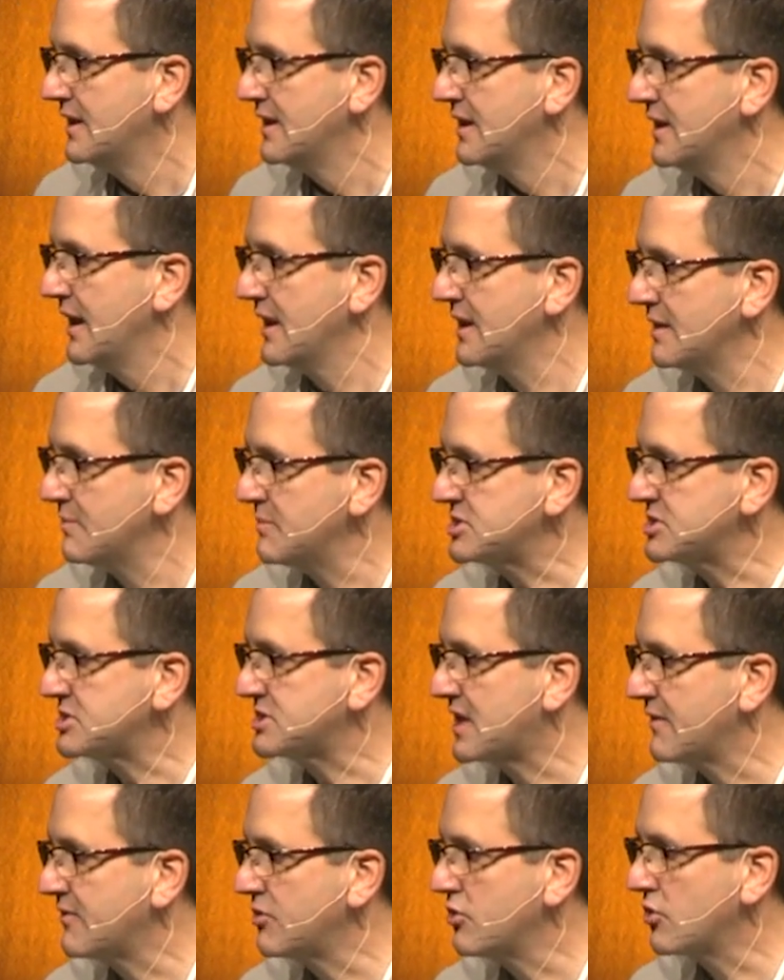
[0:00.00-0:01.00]
And let me just
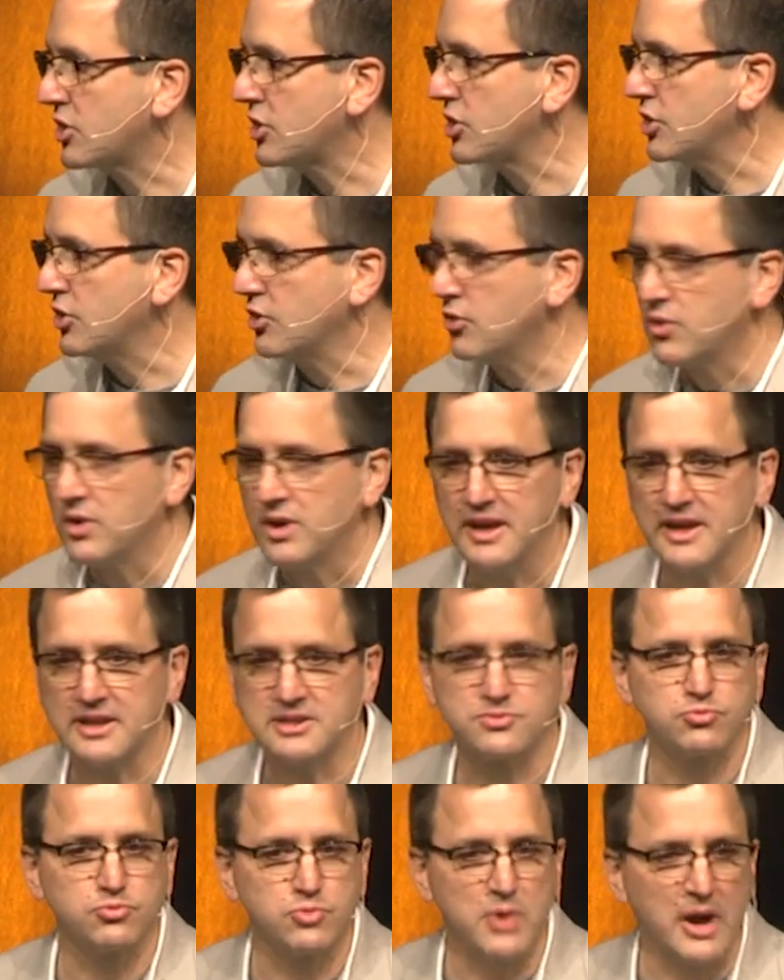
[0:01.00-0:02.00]
give you a clue. It's
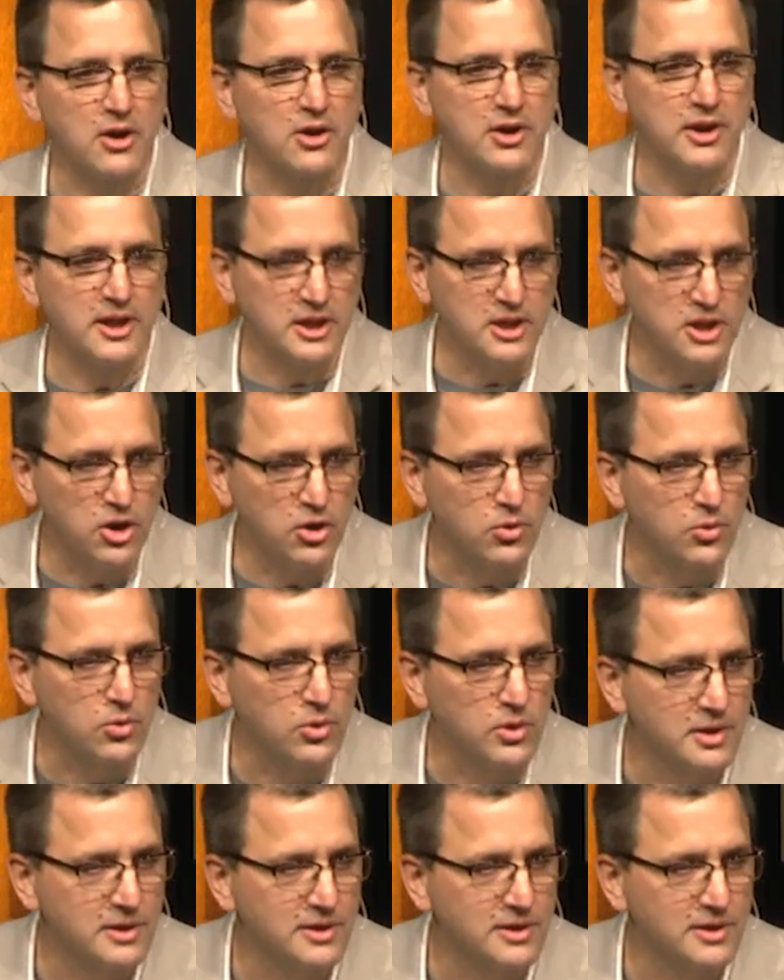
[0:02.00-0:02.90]
rarely you.